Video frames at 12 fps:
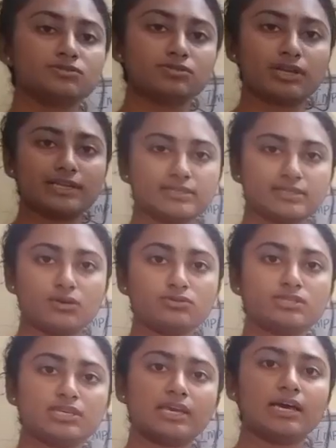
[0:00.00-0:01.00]
So let's now
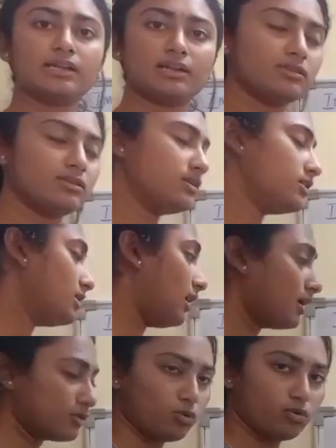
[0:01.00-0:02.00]
see another
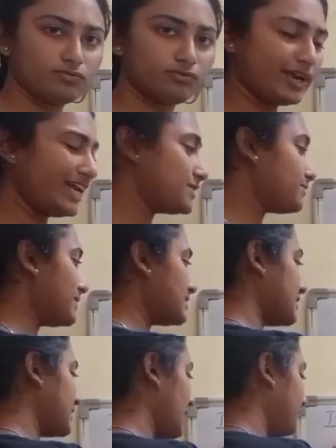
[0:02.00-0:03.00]
a code for
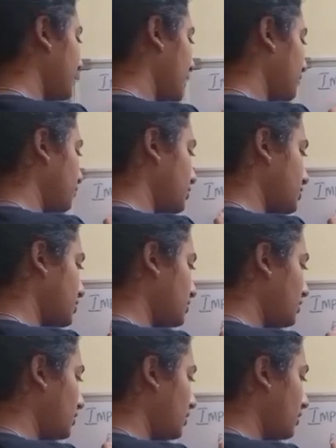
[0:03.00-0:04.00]
explicit type
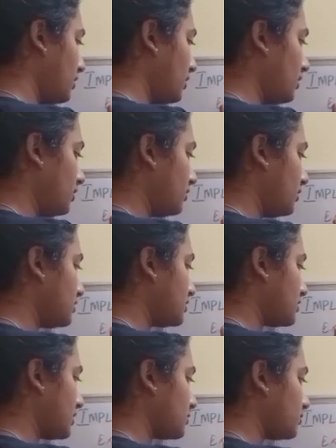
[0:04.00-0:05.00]
conversion. This
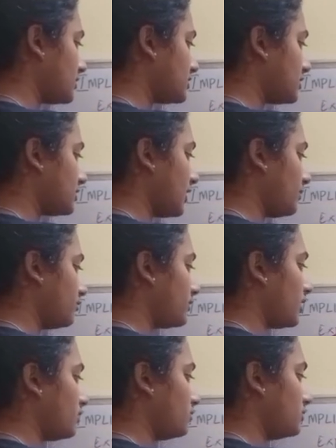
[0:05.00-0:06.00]
is explicit type
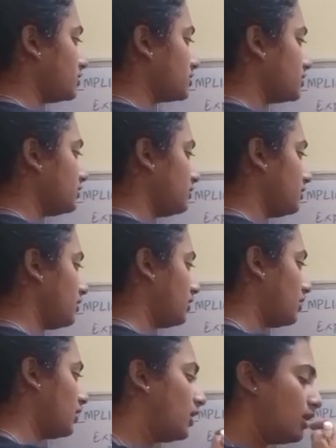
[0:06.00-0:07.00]
conversion.
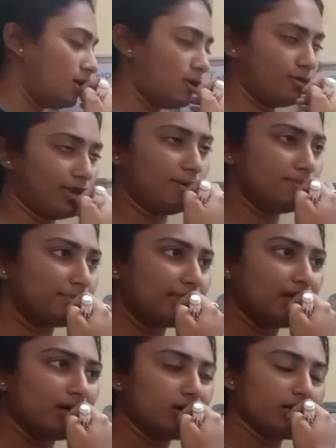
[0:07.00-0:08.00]
Okay.
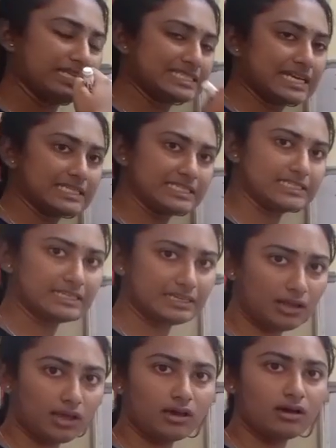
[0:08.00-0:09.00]
Let's
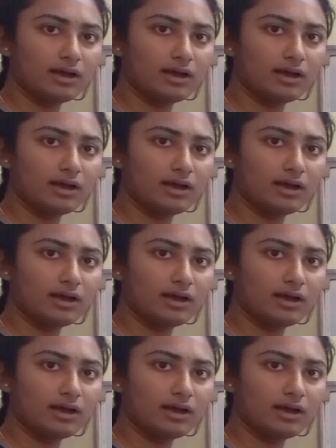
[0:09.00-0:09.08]
consider